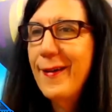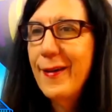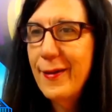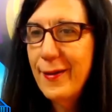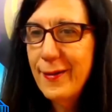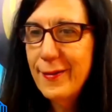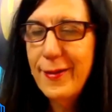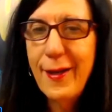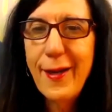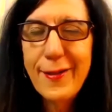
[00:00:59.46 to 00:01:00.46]
uh,
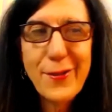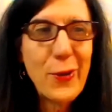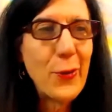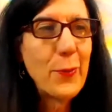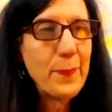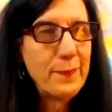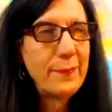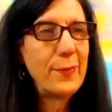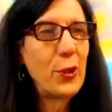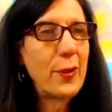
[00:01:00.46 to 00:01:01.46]
today. So
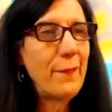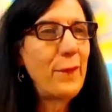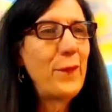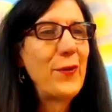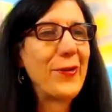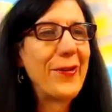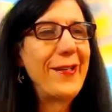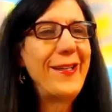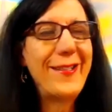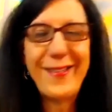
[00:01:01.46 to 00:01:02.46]
you can feel the
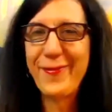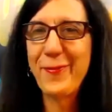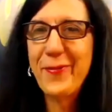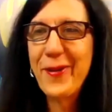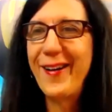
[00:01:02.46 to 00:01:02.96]
heat when we're